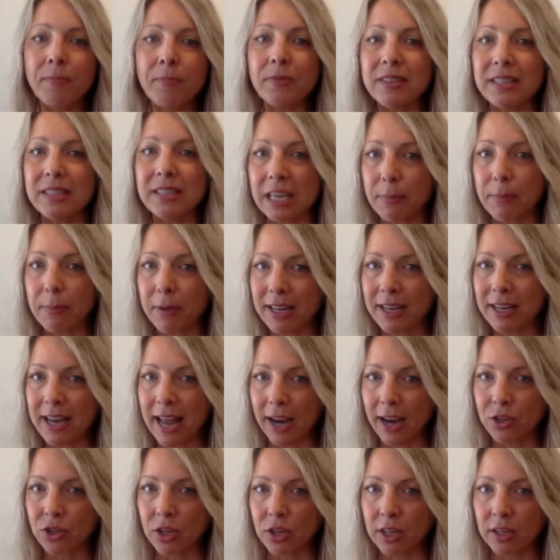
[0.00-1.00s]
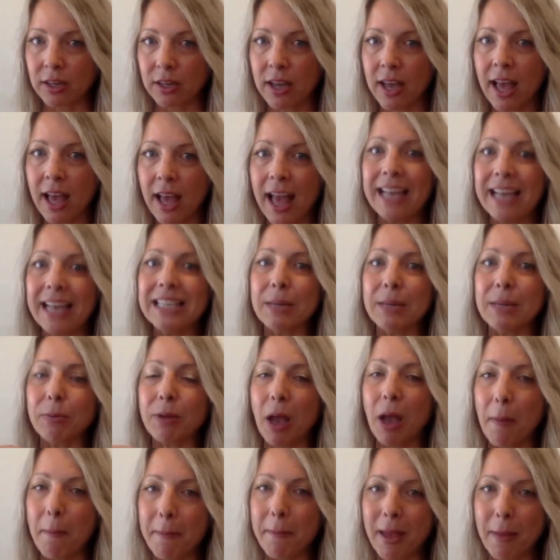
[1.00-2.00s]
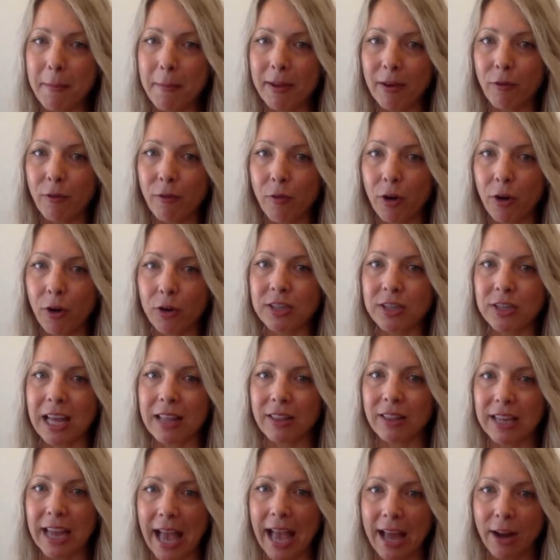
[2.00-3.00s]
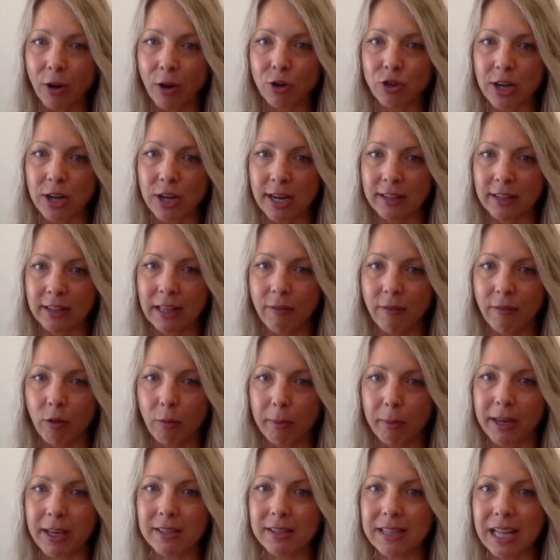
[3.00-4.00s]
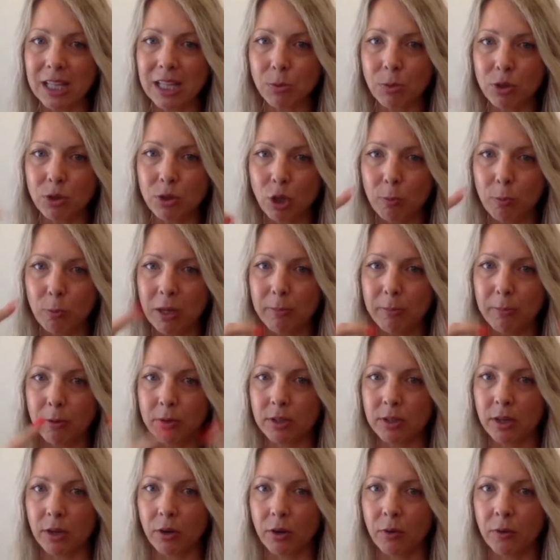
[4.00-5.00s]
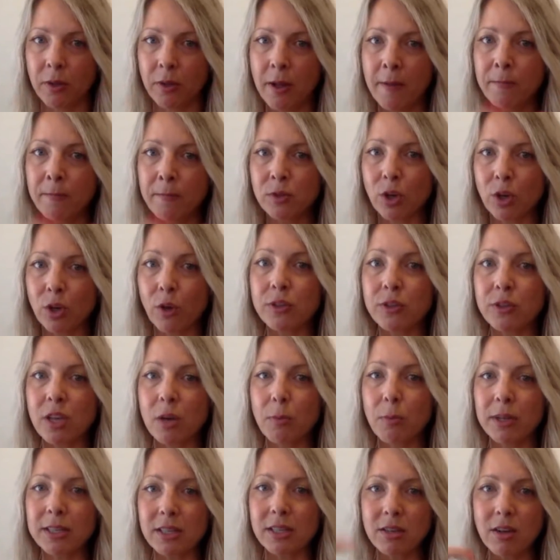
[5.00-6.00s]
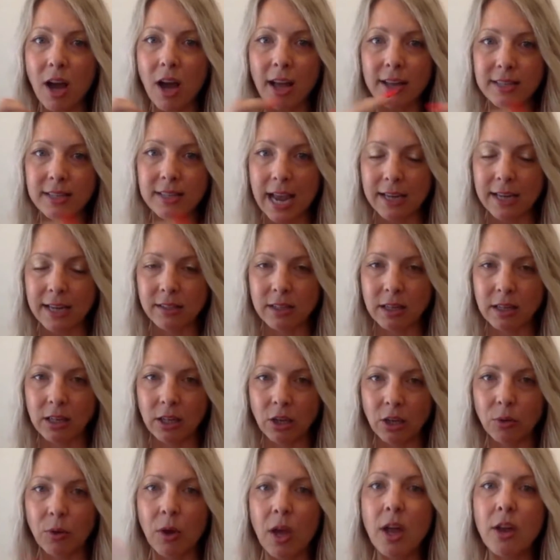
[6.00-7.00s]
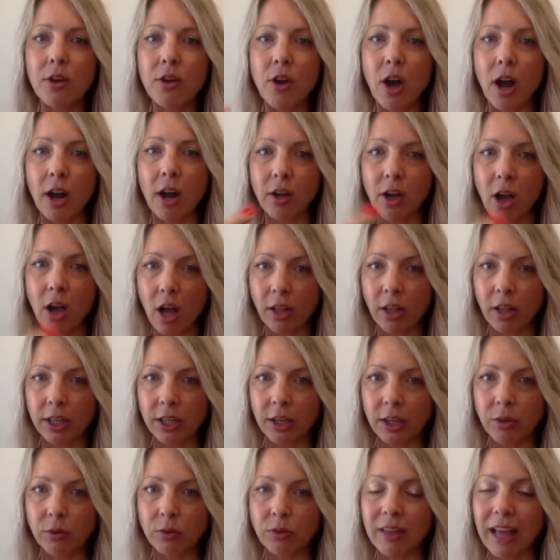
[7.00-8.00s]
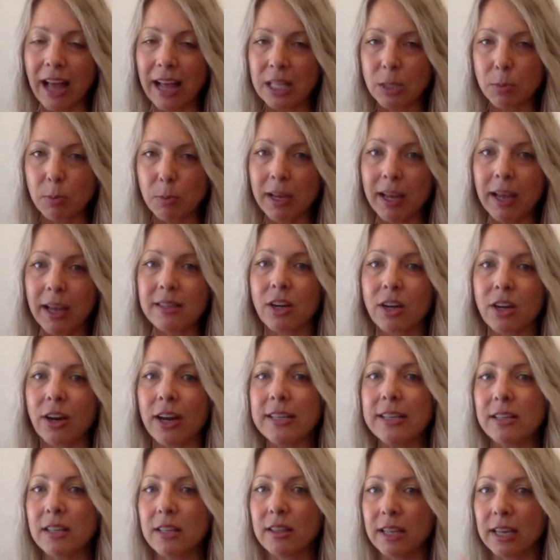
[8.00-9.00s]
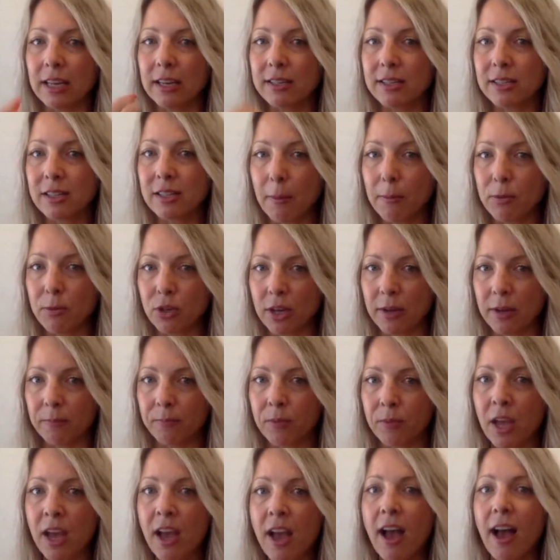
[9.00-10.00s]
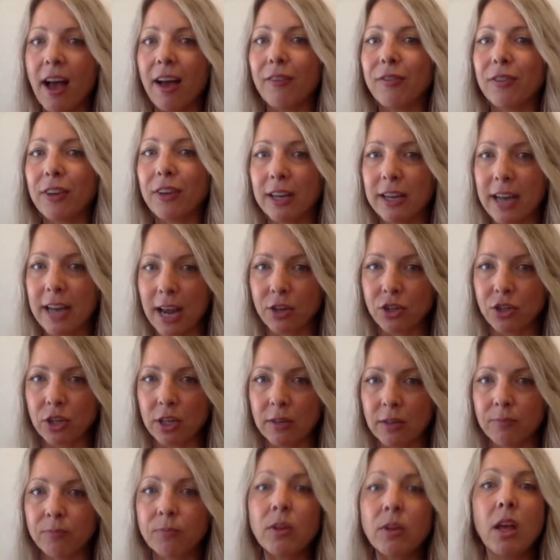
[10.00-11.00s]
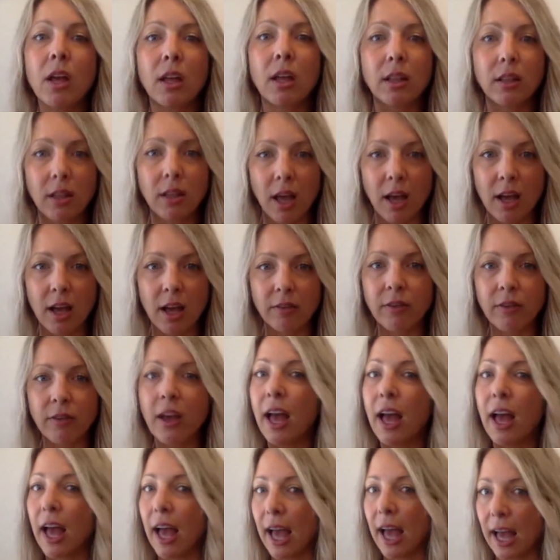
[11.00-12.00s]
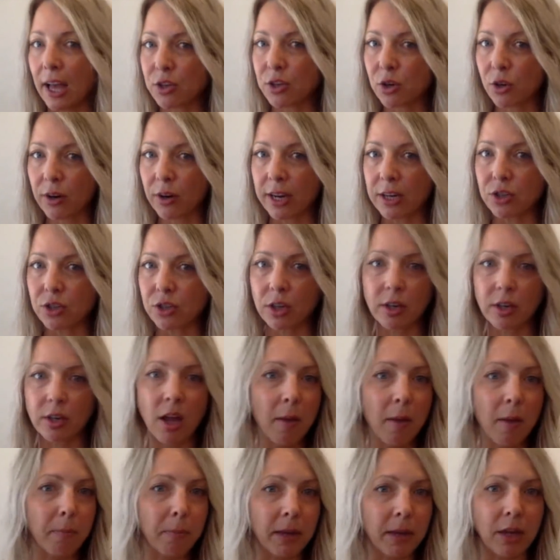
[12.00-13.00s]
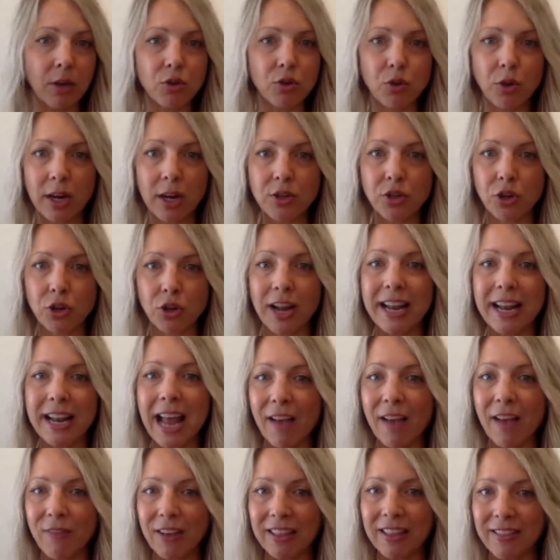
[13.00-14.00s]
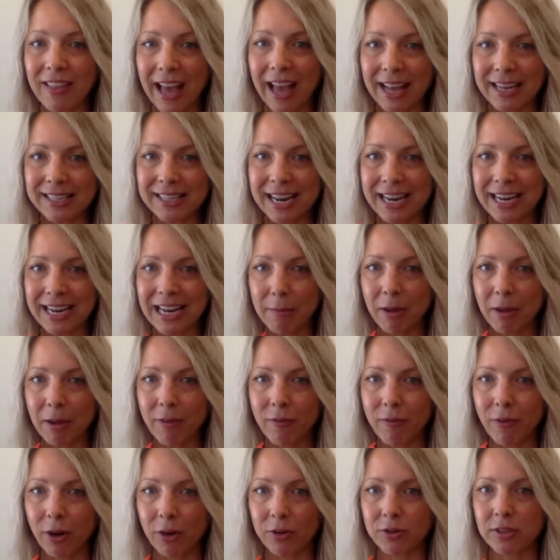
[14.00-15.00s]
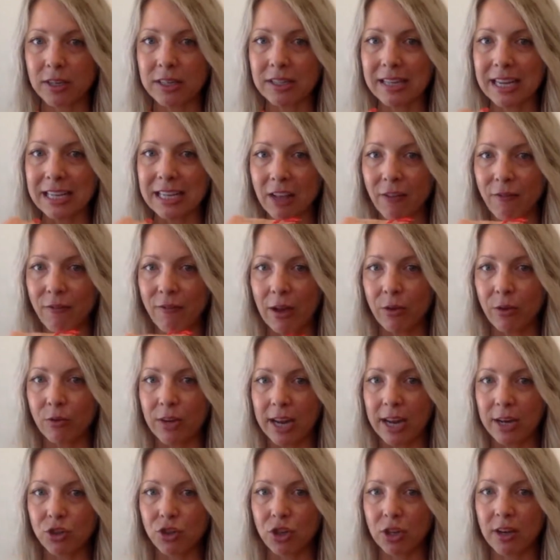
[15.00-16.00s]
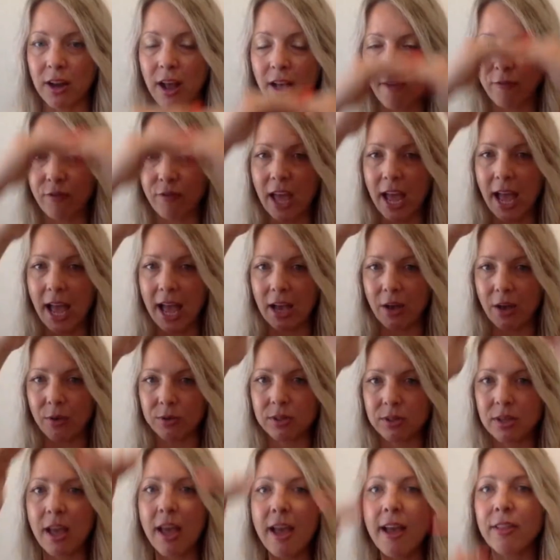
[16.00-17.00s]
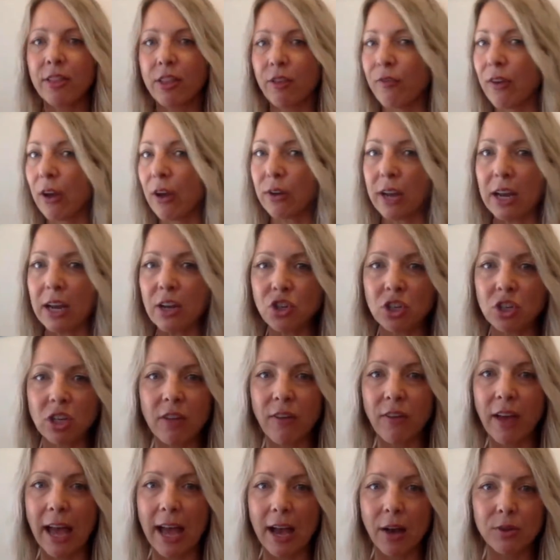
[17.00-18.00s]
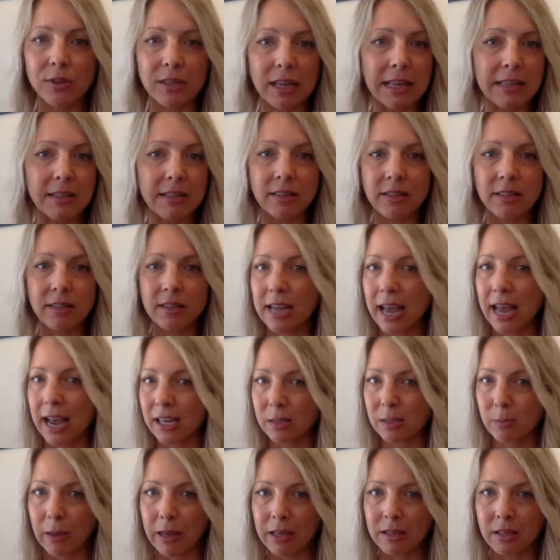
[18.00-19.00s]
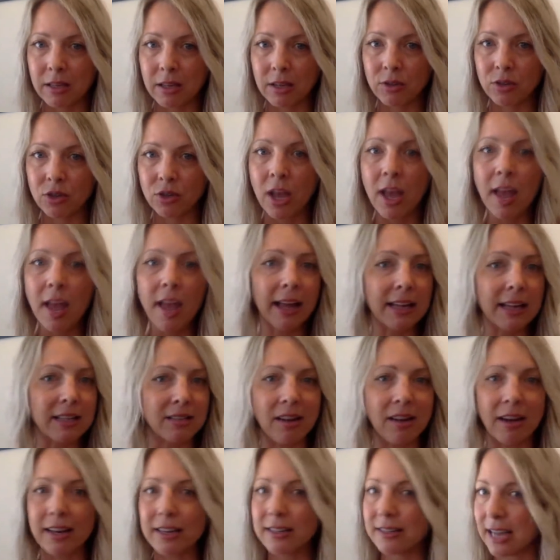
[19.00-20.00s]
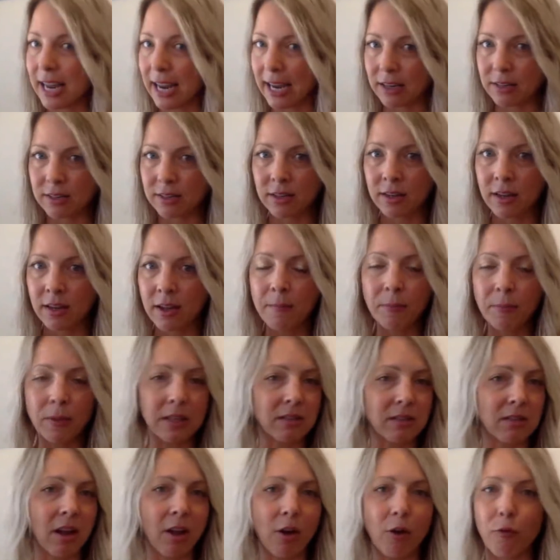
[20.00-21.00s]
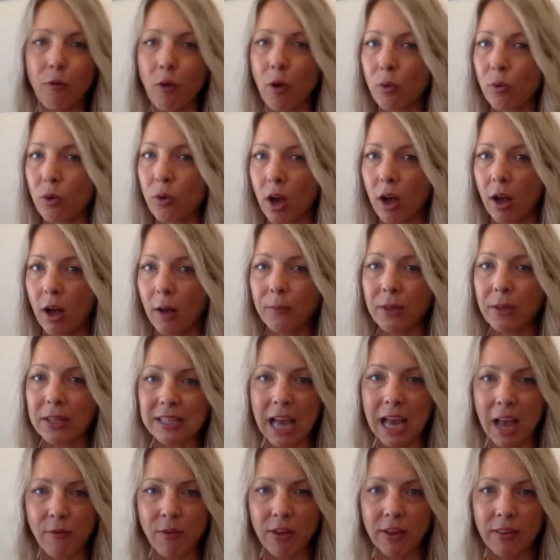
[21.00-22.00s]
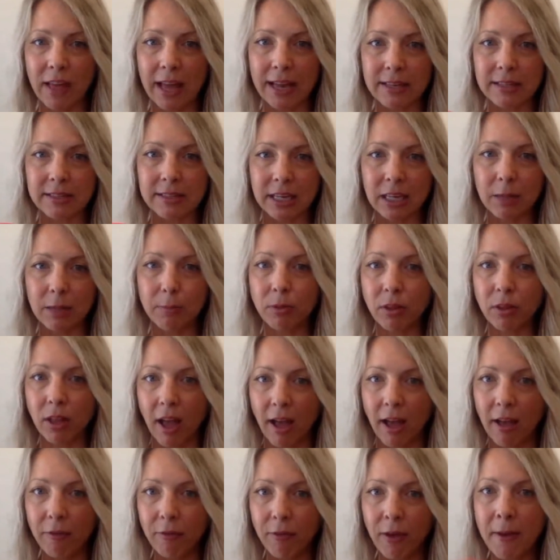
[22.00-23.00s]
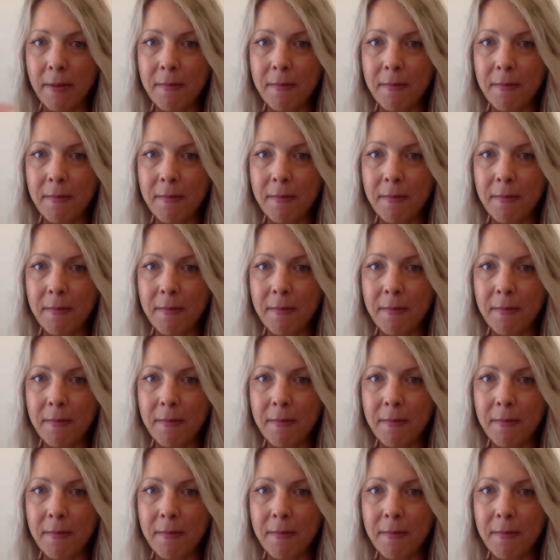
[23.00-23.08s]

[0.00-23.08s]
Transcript: deep connection and deep commitment first at the energetic level because that's what two people do. So if someone's not texting you, not calling you, that's because there isn't the assumption of connection, love, adoration, being treasured, and having that dynamic first. It's like the foundation of the house. The foundation of the house isn't a text message, it's not a date, it's not a phone call. It's having that deep love